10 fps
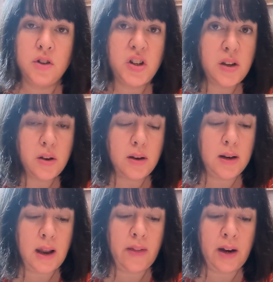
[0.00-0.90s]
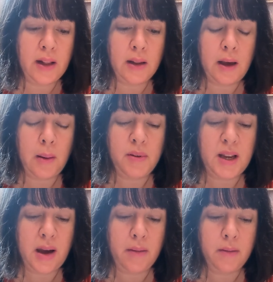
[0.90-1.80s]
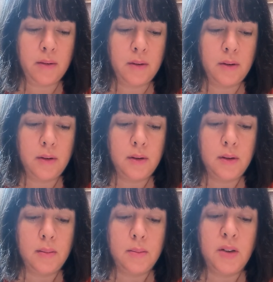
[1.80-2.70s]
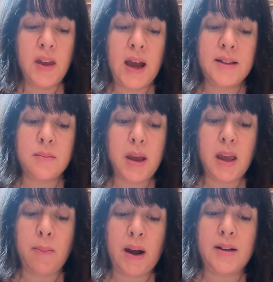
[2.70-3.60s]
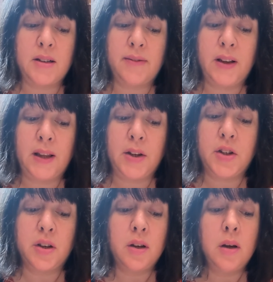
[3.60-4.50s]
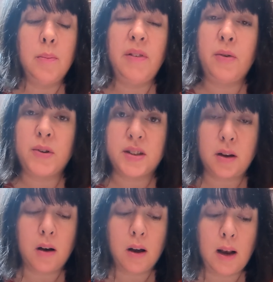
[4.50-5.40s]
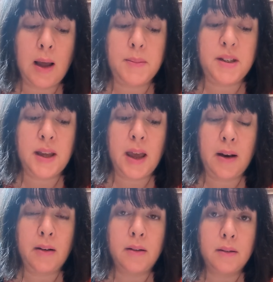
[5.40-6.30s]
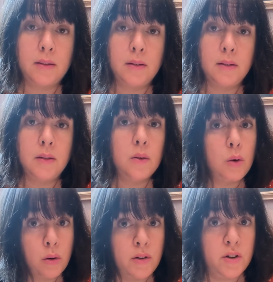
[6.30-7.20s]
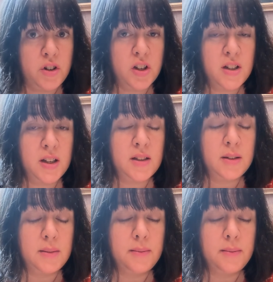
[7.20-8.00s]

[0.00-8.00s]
She couldn't let the little cub down, but they had to make it back to the village before Star collapsed again, or Anushka did.